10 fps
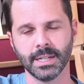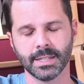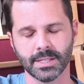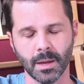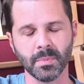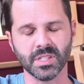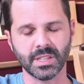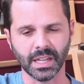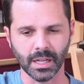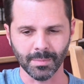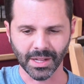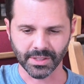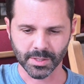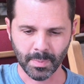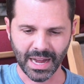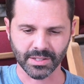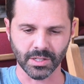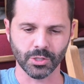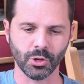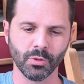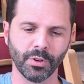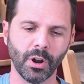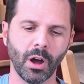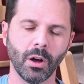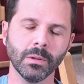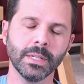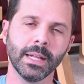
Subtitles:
Some is thinking about this passage overall,